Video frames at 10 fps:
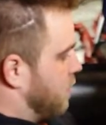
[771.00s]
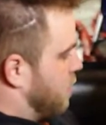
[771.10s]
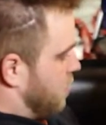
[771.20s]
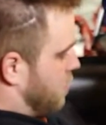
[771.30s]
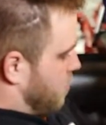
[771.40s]

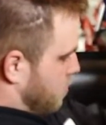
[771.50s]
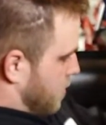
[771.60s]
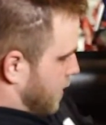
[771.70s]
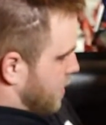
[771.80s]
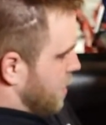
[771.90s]
Oh
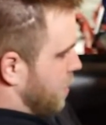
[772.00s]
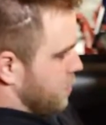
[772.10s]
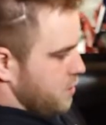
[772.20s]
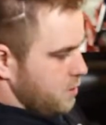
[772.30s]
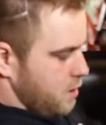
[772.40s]
my god,
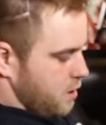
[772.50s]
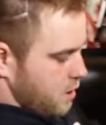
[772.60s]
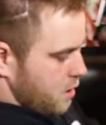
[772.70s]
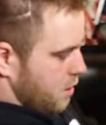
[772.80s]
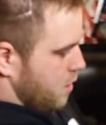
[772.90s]
dude.
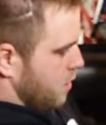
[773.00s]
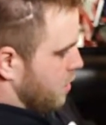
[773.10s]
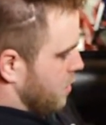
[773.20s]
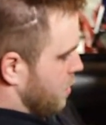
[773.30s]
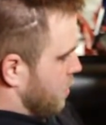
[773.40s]

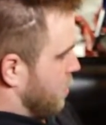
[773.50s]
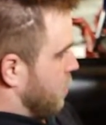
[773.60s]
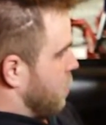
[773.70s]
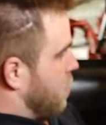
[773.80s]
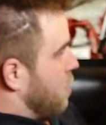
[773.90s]

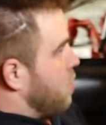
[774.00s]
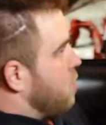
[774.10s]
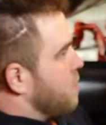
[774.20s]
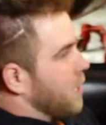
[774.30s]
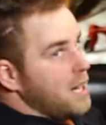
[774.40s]
Oh
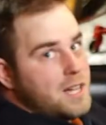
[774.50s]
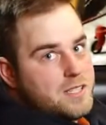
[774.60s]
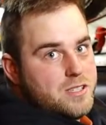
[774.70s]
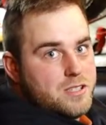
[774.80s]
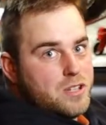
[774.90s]
my god,
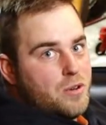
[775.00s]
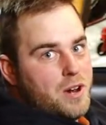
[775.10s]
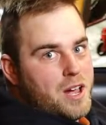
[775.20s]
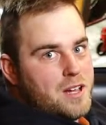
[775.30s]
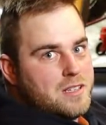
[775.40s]
this is so
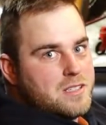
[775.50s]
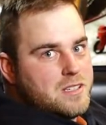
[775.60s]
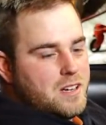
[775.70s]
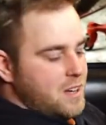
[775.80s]
nice.